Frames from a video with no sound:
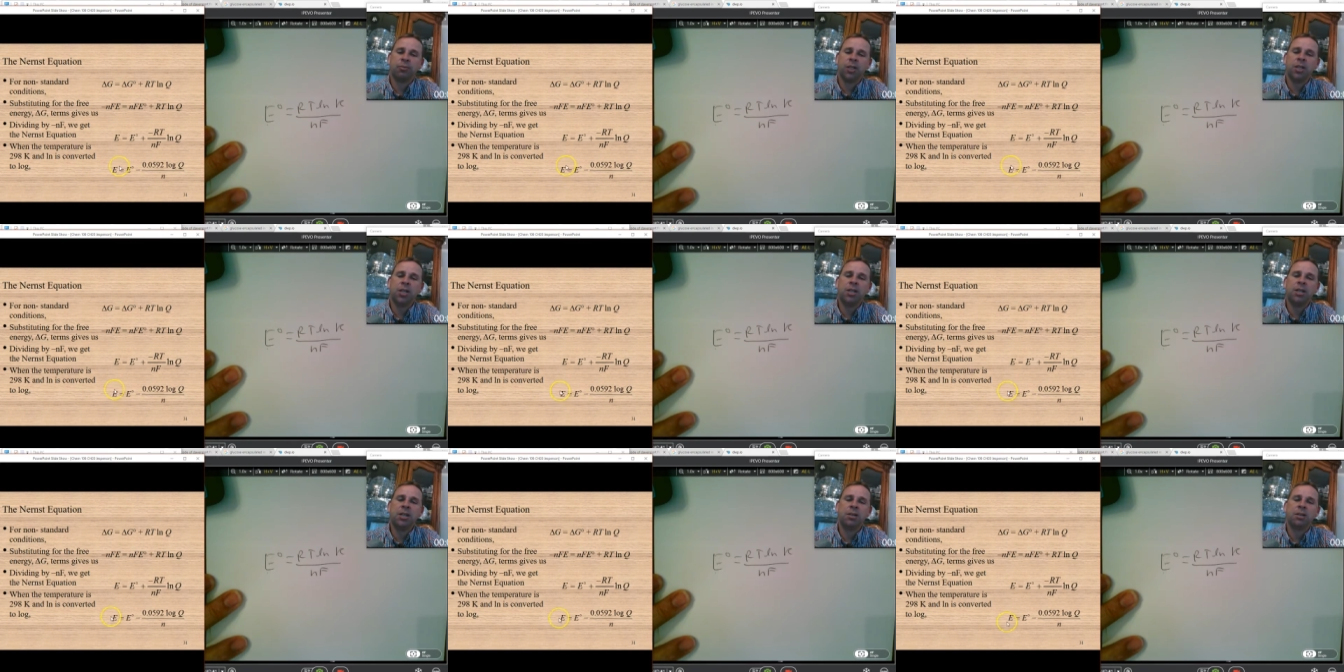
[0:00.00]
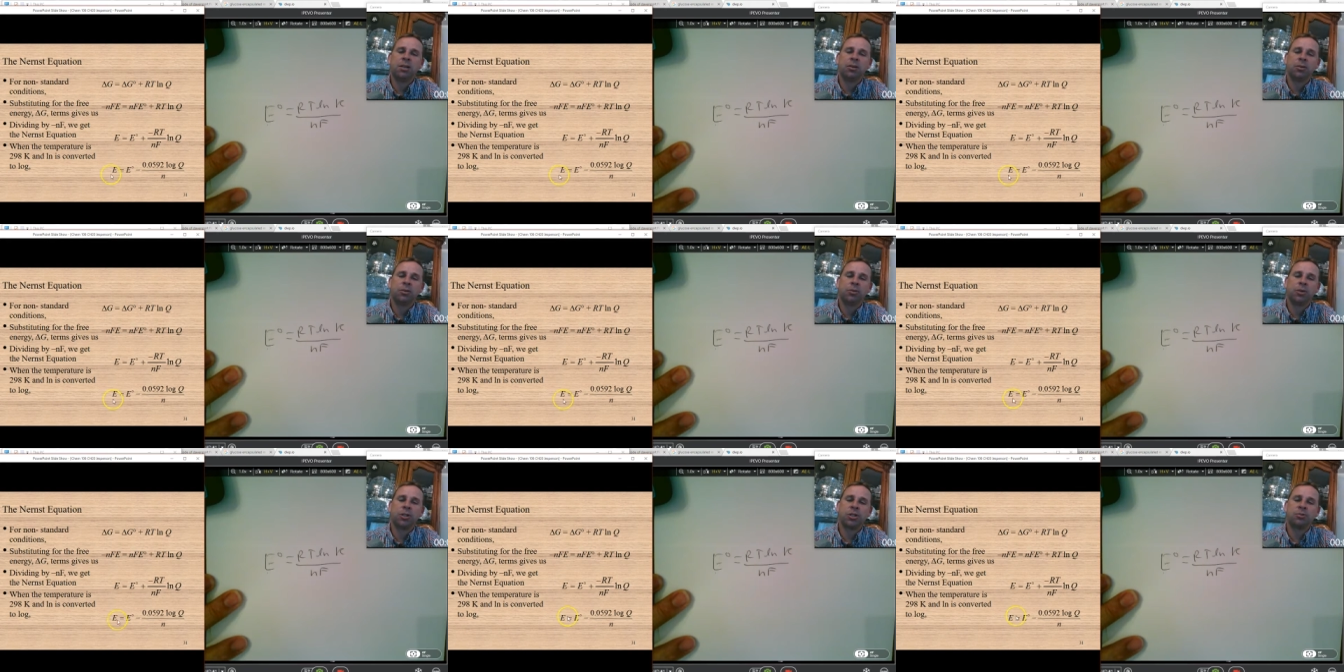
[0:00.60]
E,
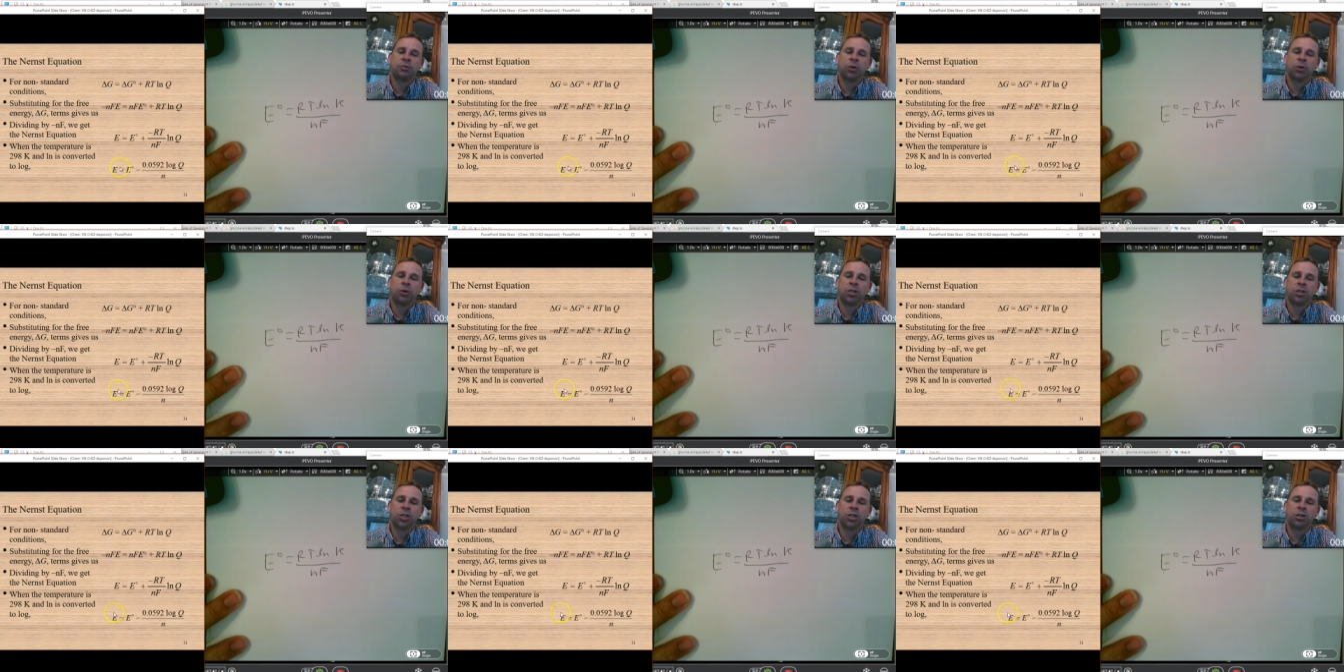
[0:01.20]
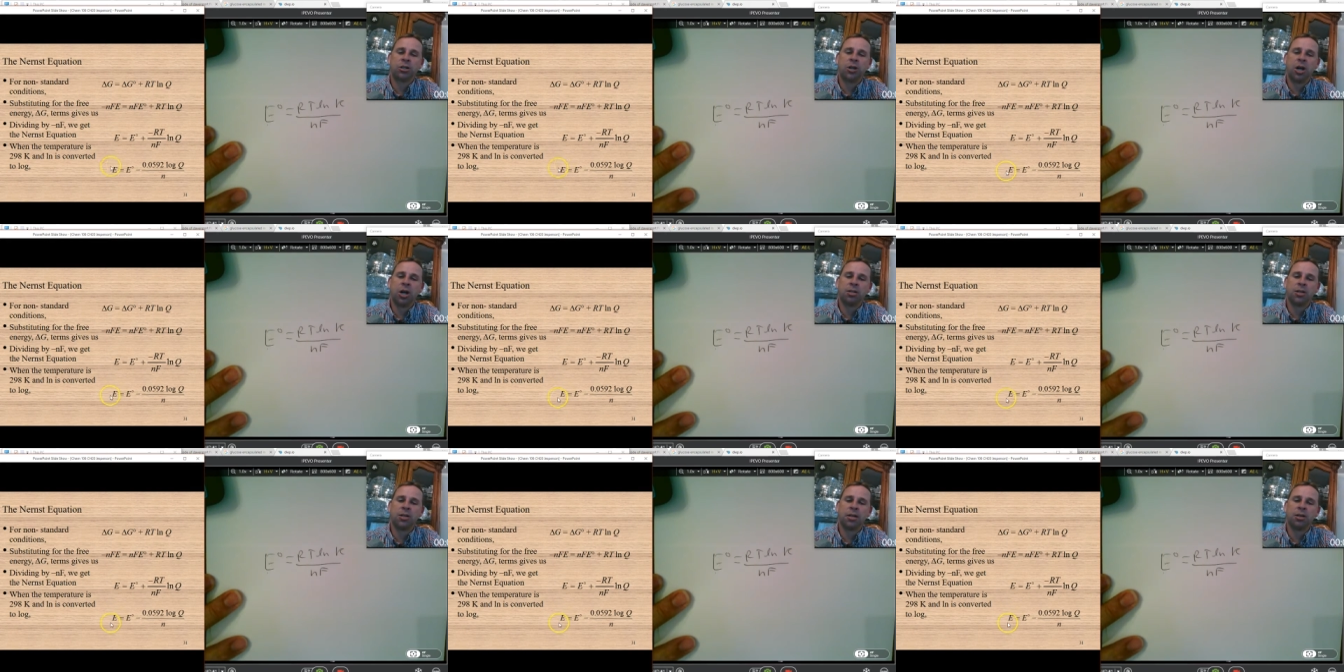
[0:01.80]
which is voltage under
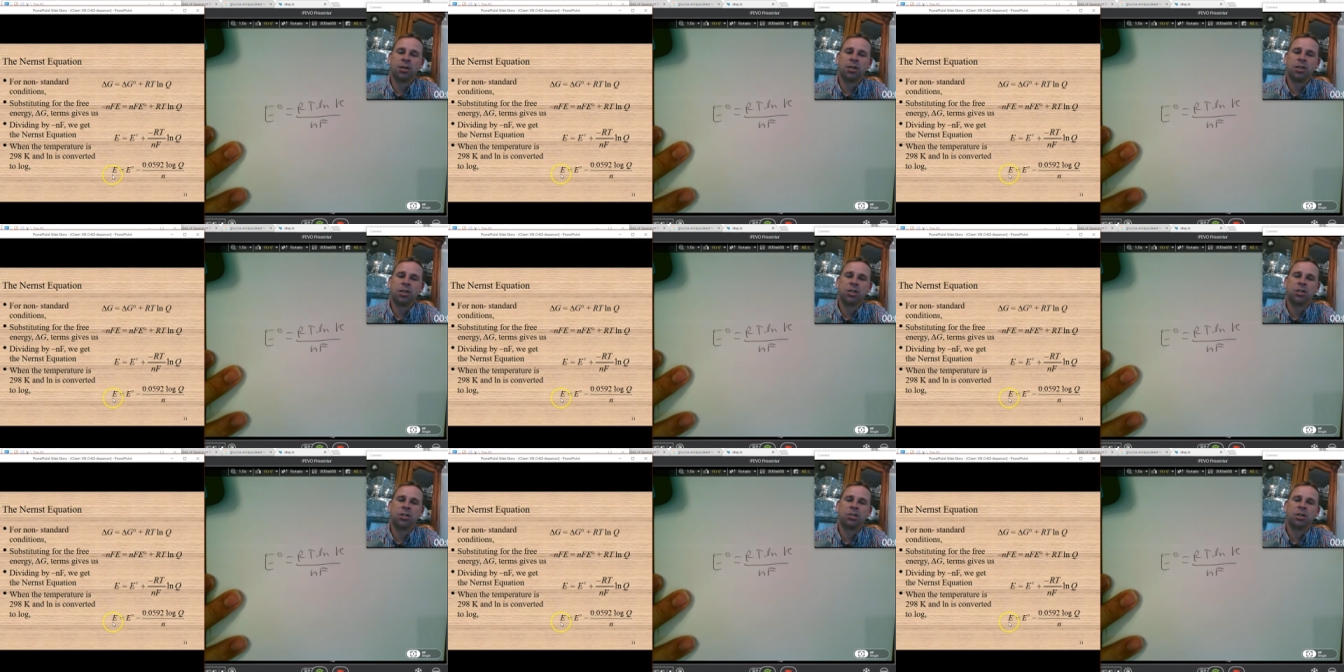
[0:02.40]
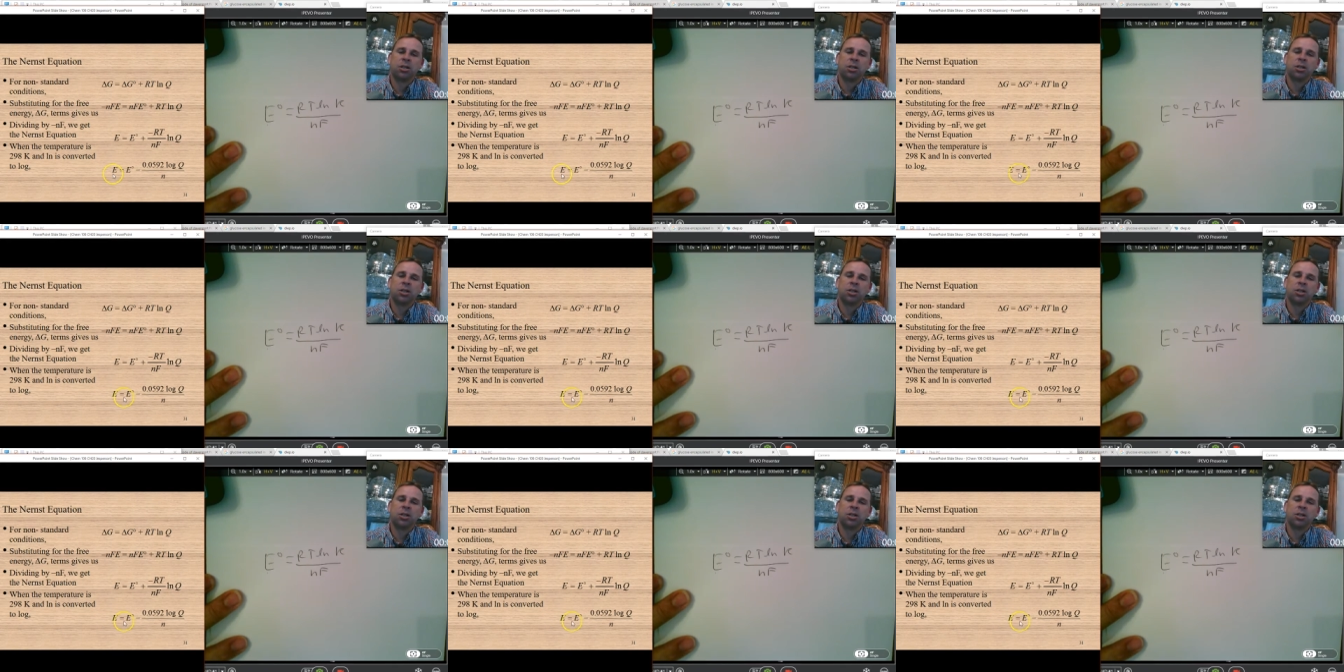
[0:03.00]
non-standard conditions,